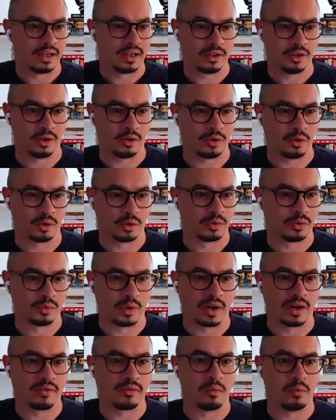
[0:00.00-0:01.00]
Your
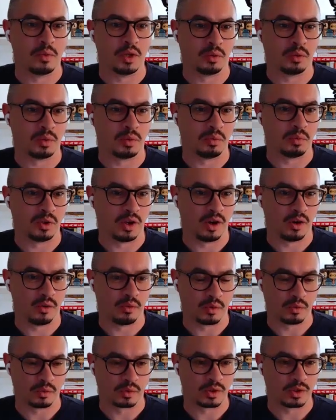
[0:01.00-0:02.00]
run-of-the-mill BPO.
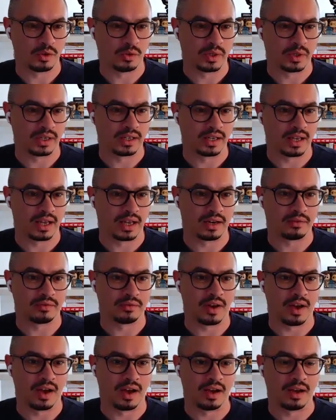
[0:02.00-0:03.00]
We were doing a lot of,
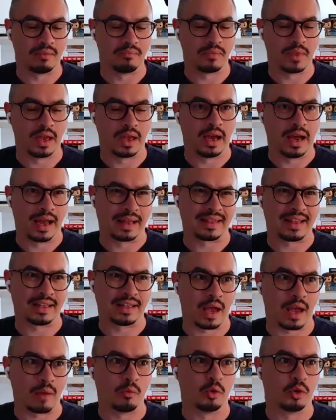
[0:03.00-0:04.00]
at that
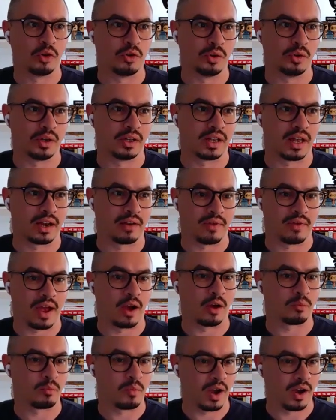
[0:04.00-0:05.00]
time, we were doing a lot of
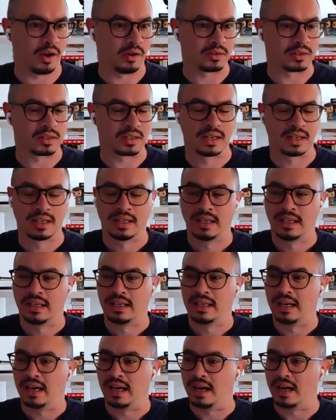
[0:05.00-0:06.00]
outbound.
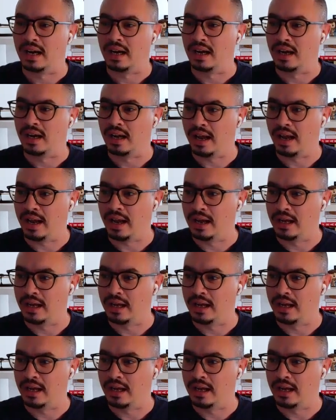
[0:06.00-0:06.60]
I